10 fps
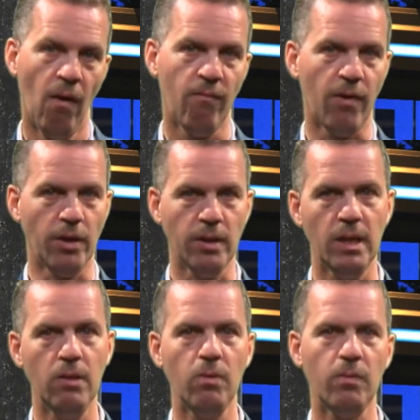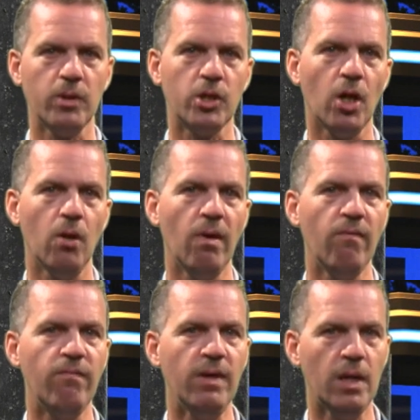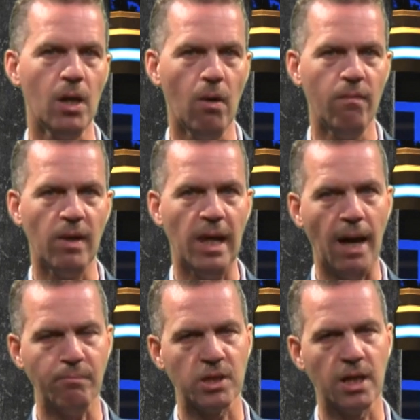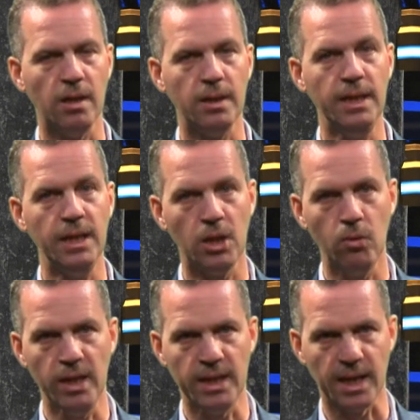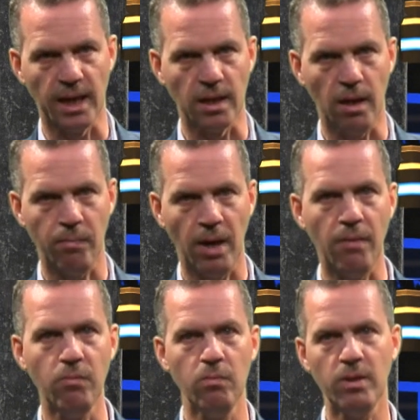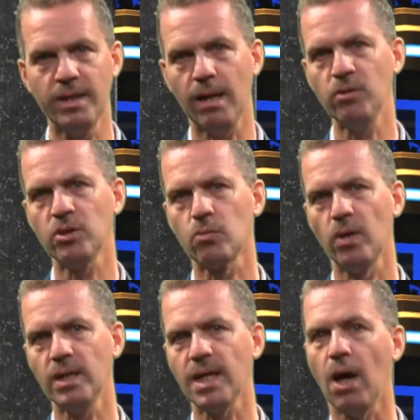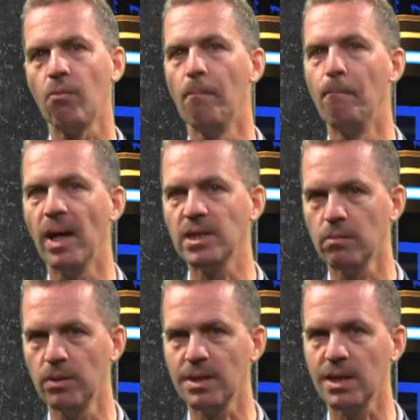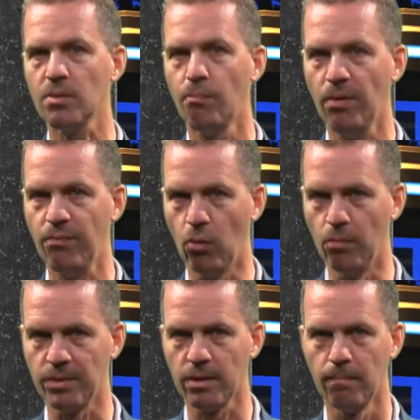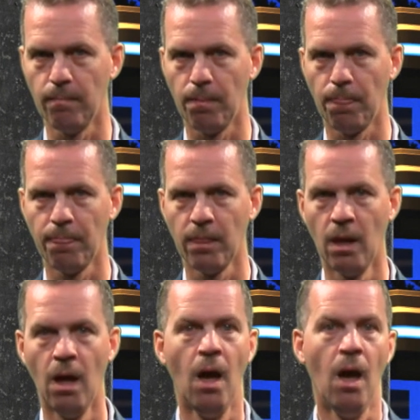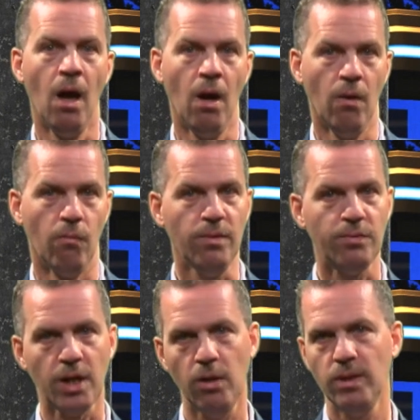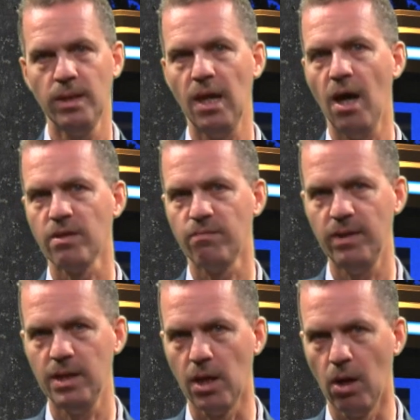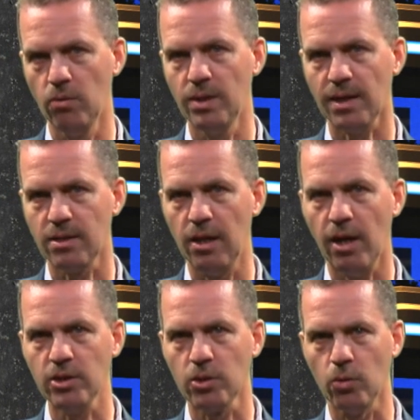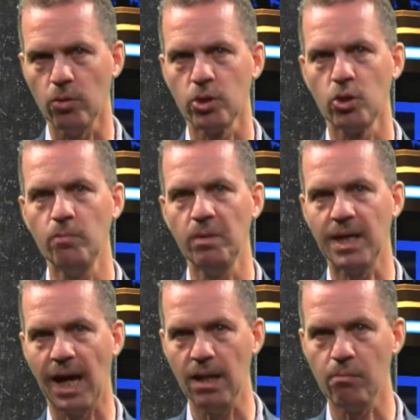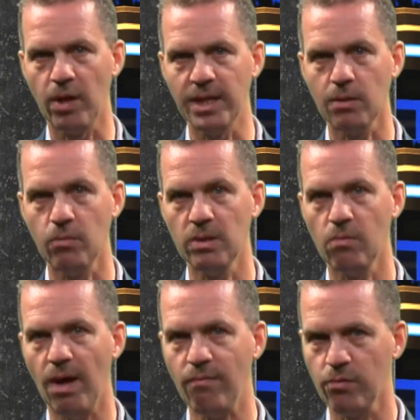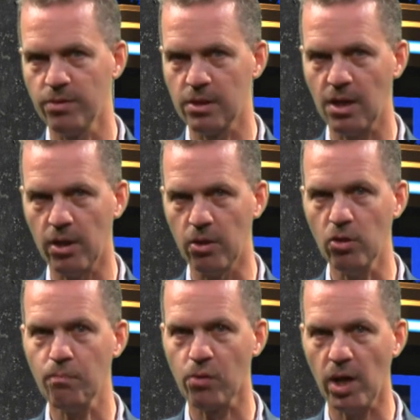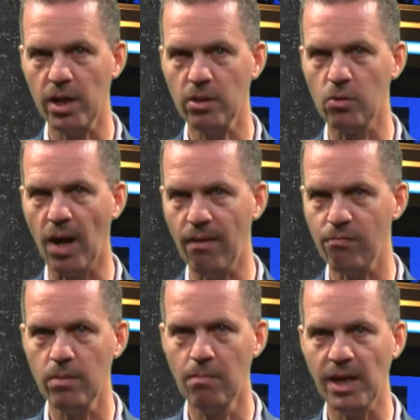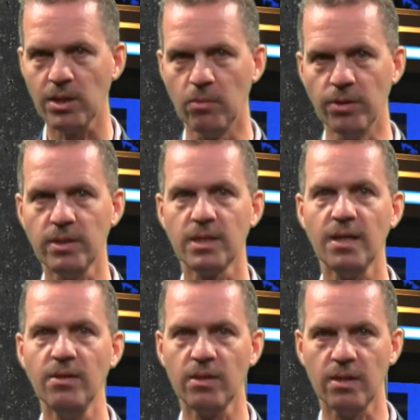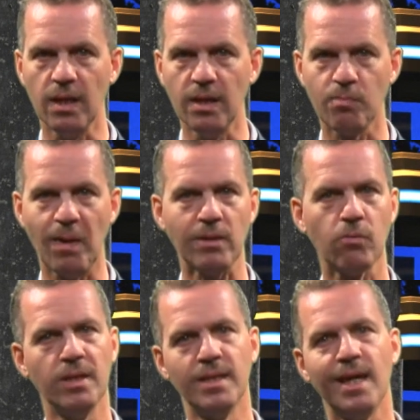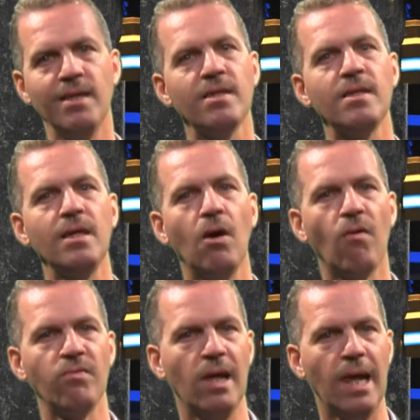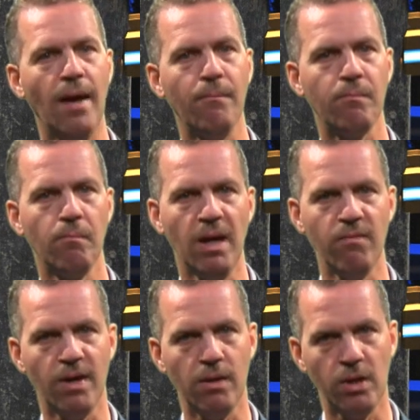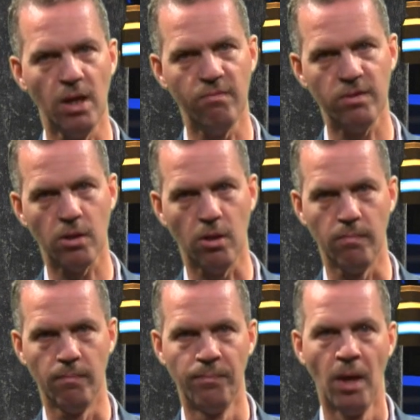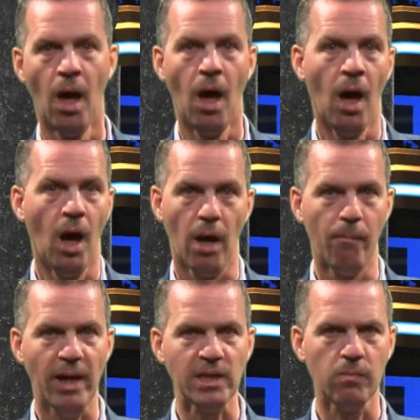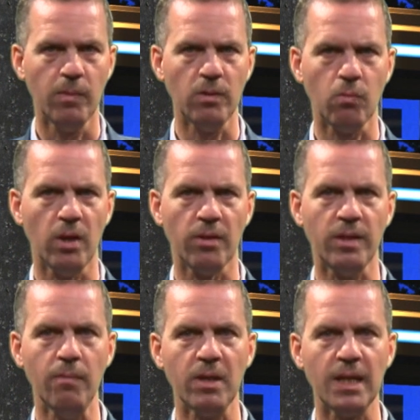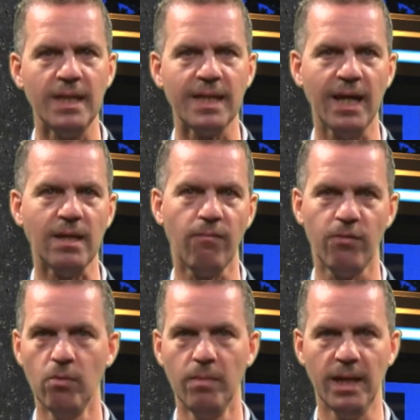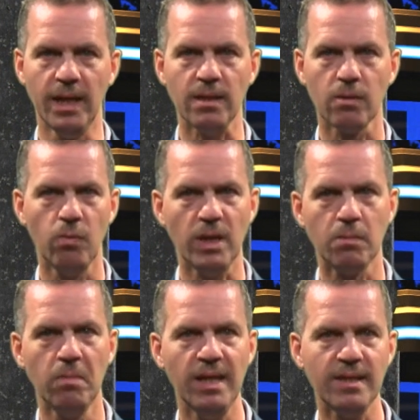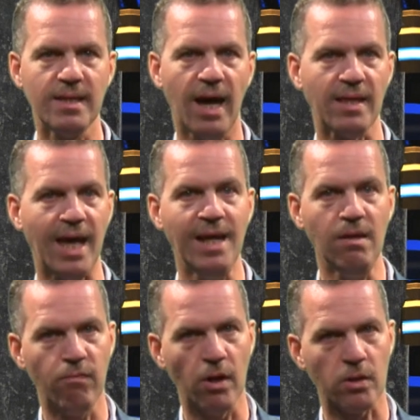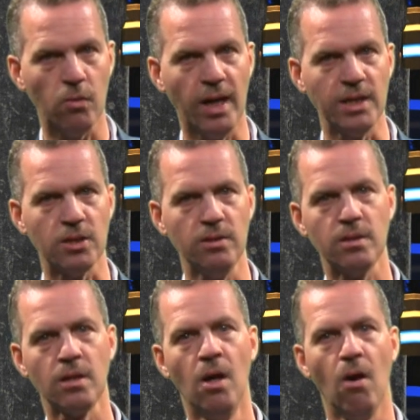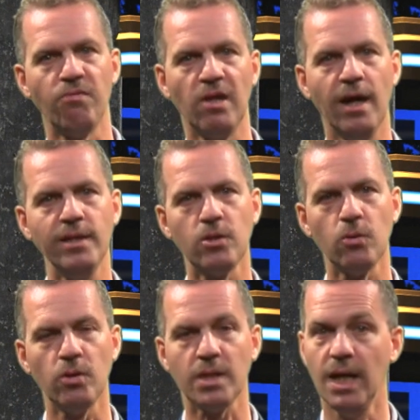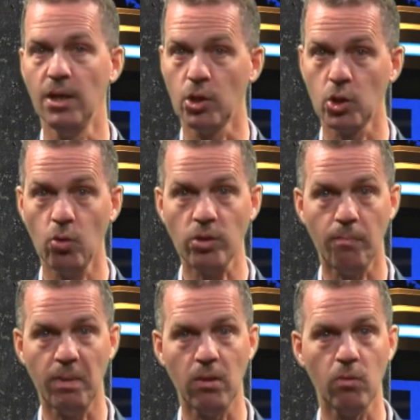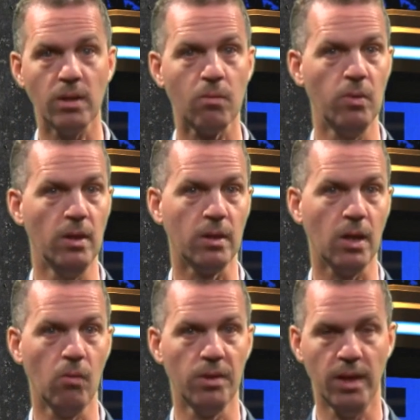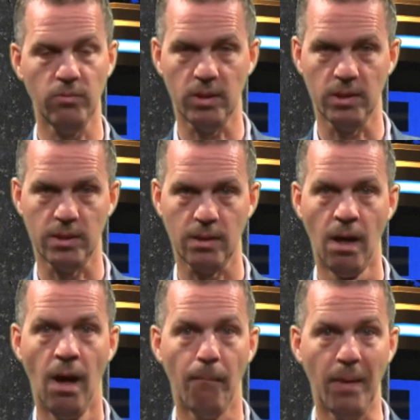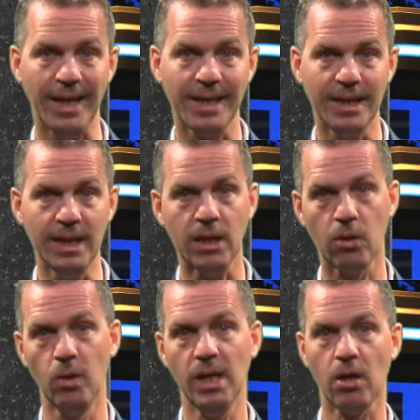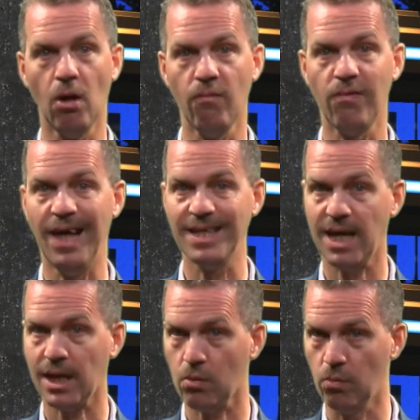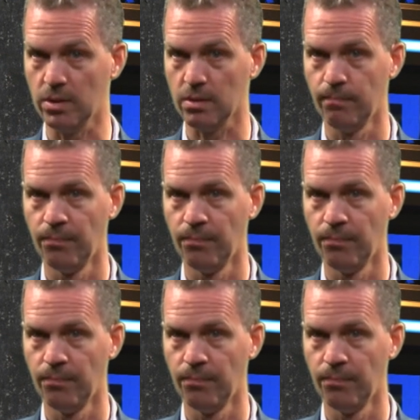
Finally, we will show a video of a lab scale EQE setup, and we will demonstrate how a measurement is performed. We've shown in the last video that the light source should be calibrated with a reference diode prior to every measurement, since the spectral intensity of the lamp may vary over time. A measurement will typically take a few minutes, which means that any fluctuations of the light source in a shorter period will go unnoticed, making the EQE curve less accurate.